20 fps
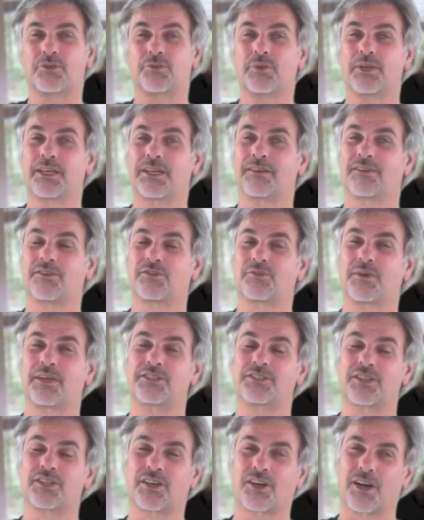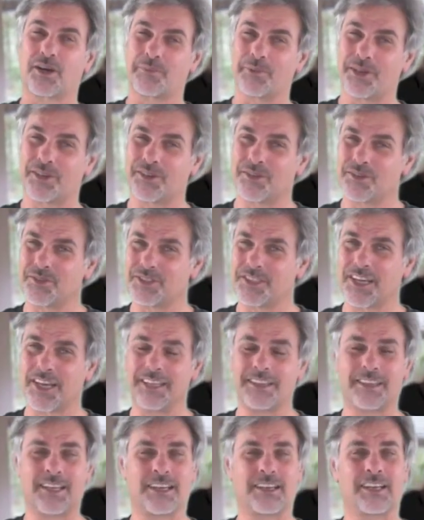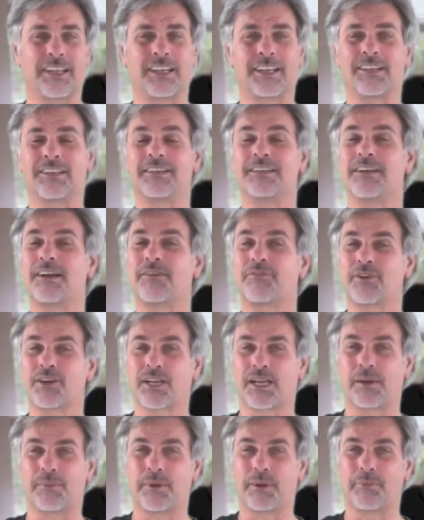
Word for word: we can stretch the carpet so tight that it'll never come